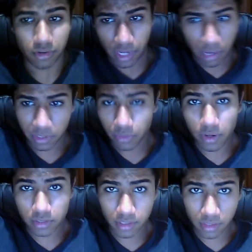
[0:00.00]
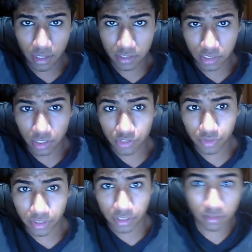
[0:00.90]
Now we go on to the
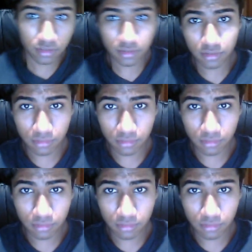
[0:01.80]
1800s.